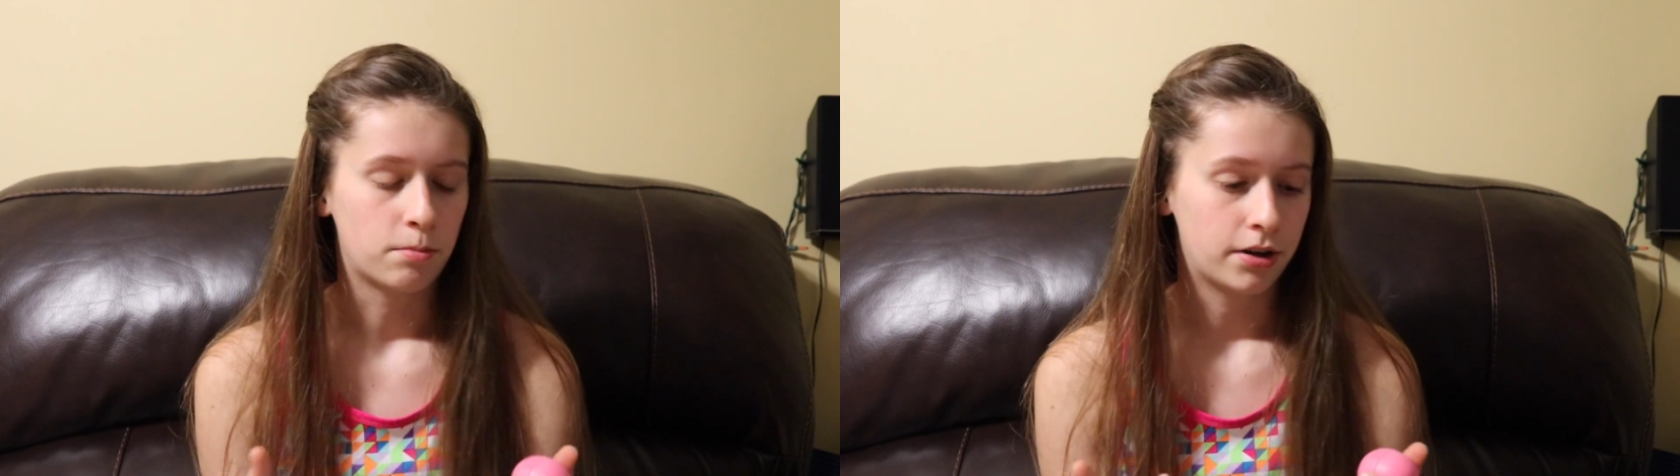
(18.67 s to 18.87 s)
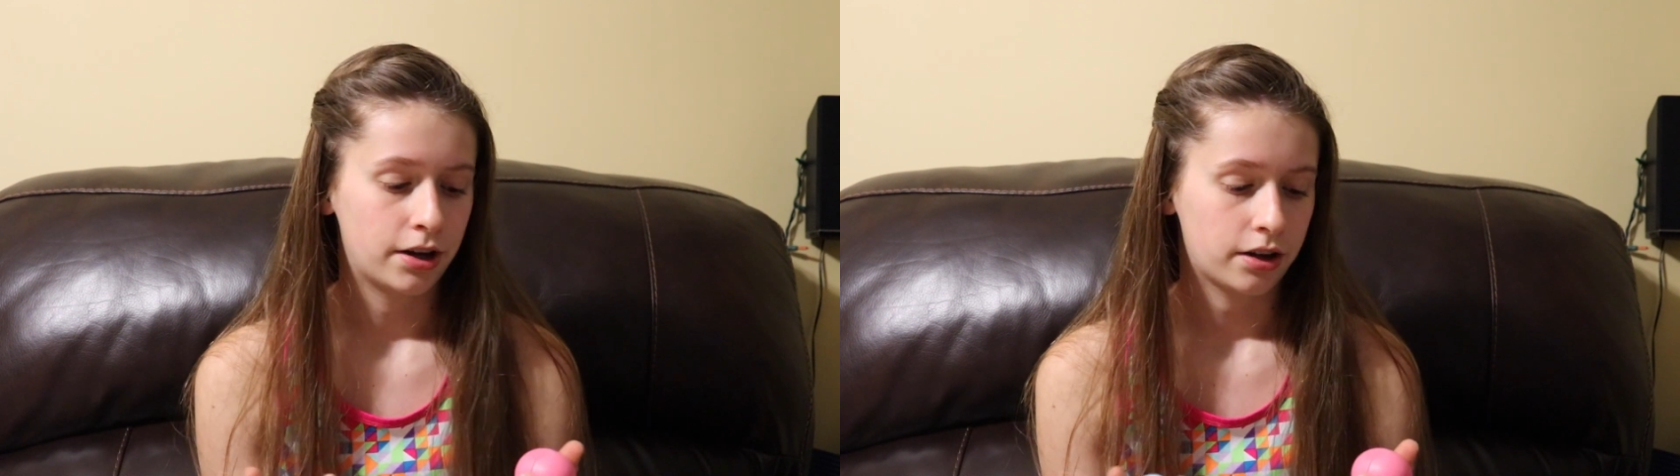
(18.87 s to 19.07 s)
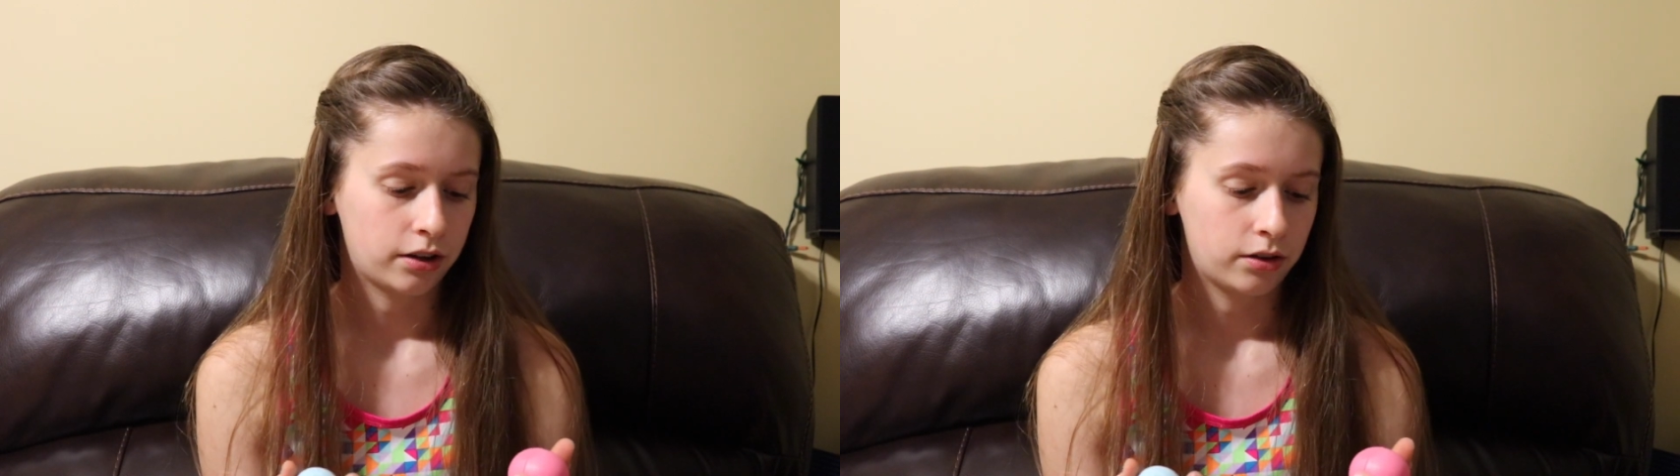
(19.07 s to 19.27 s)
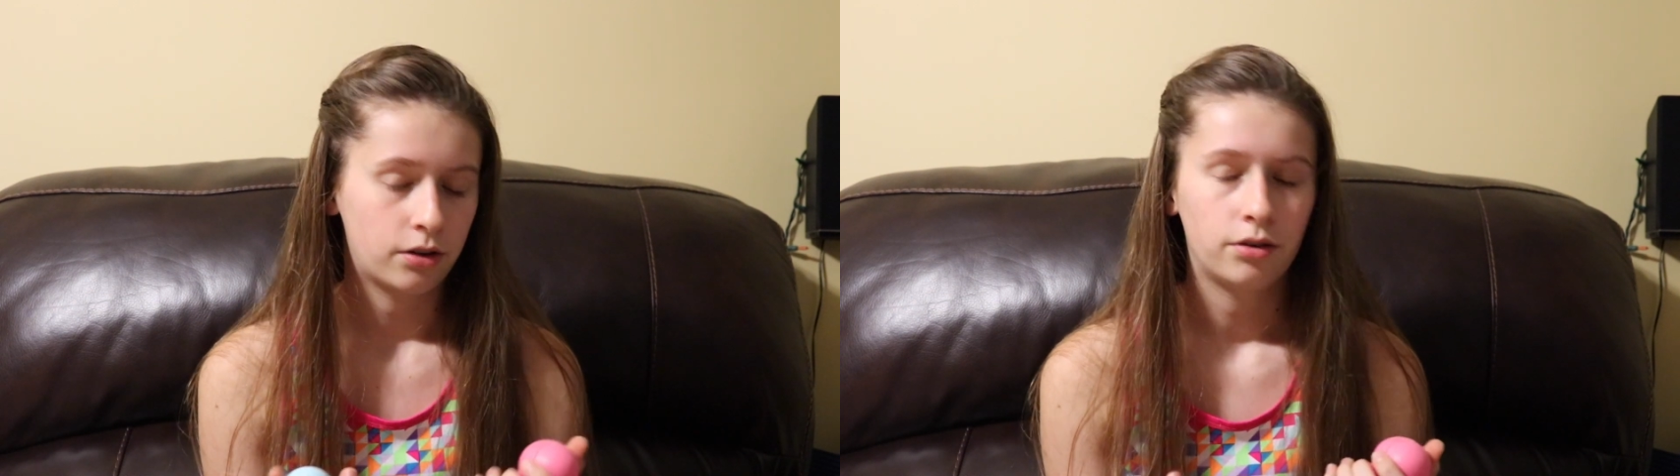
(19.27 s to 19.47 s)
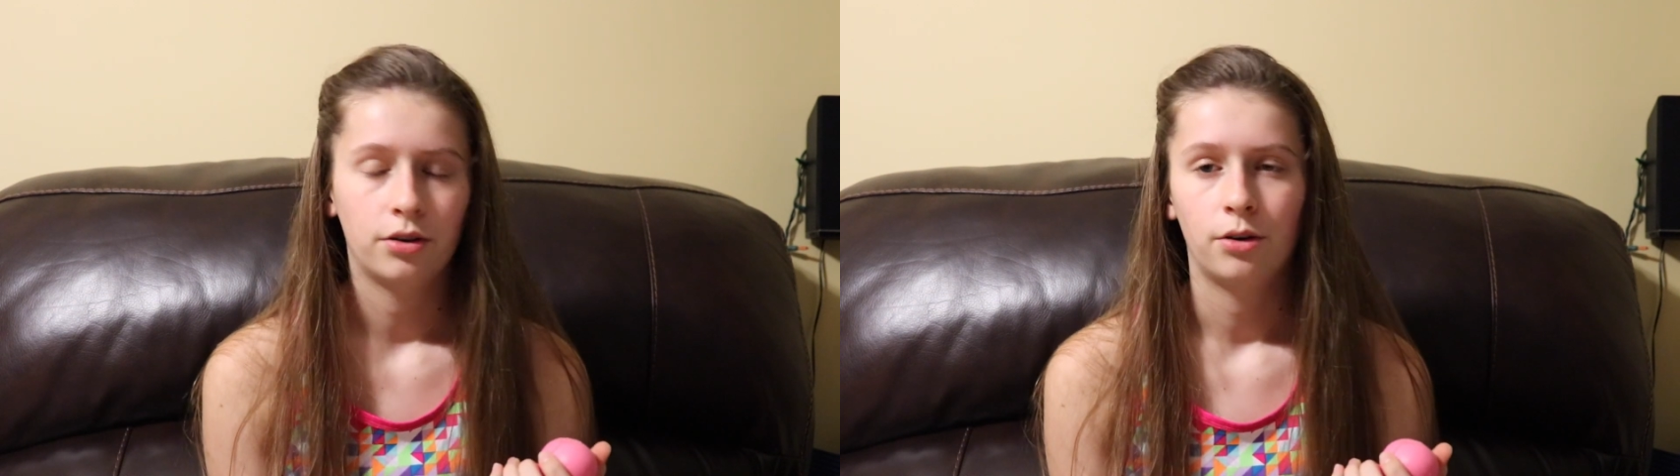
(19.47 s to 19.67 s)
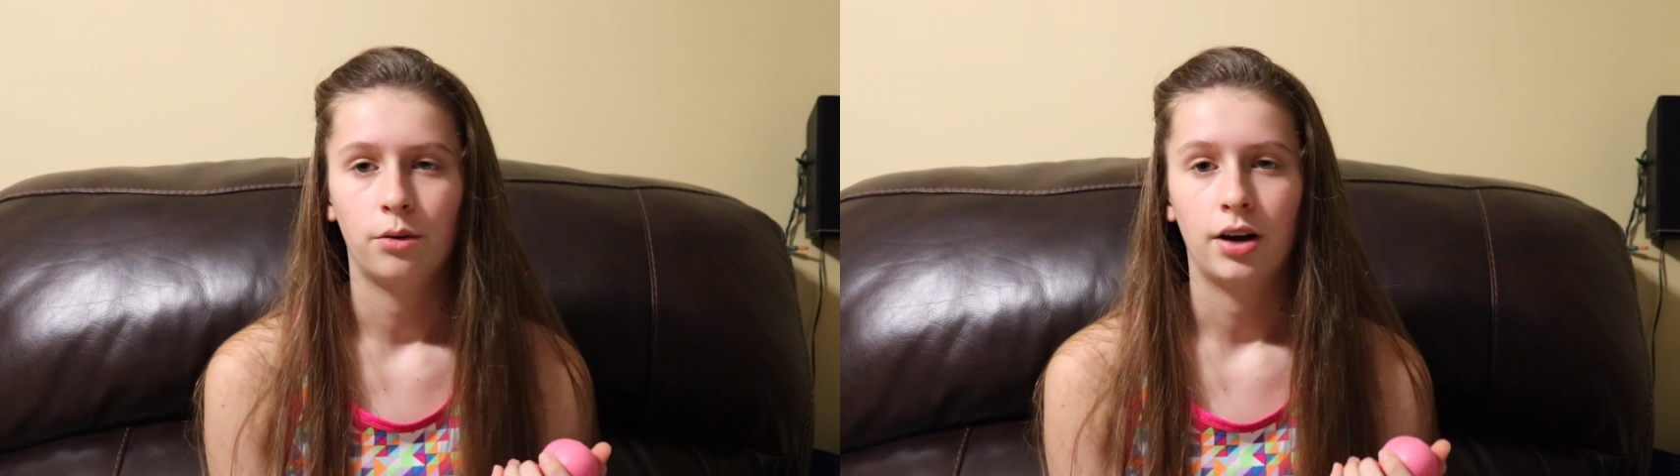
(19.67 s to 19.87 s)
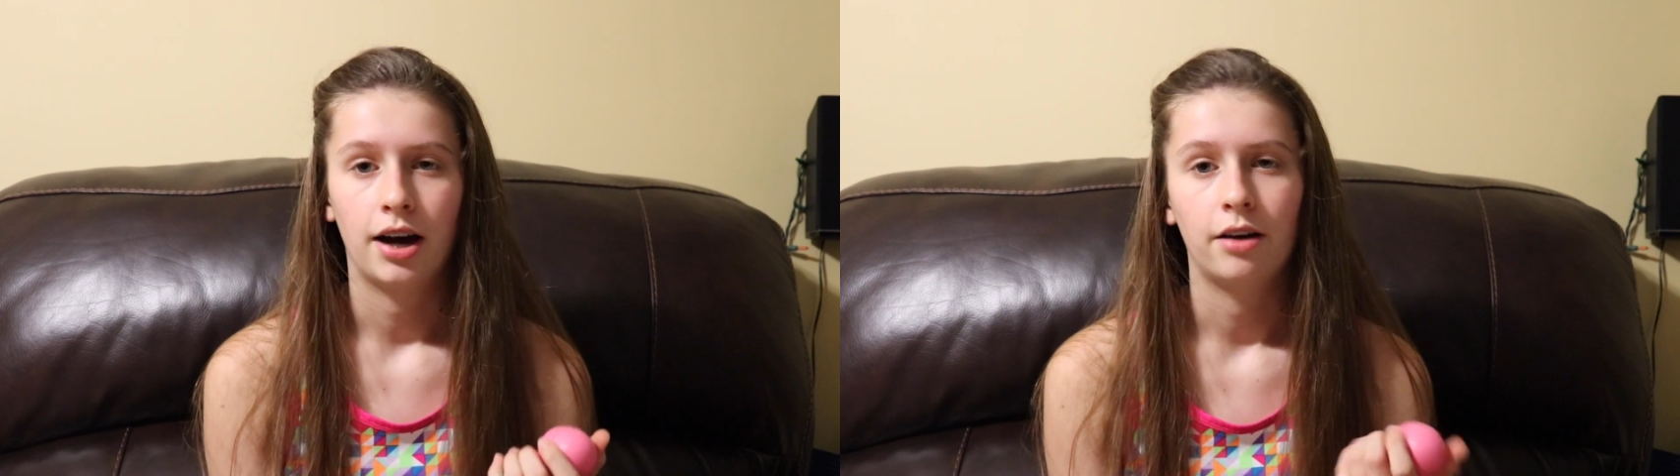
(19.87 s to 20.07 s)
but you don't know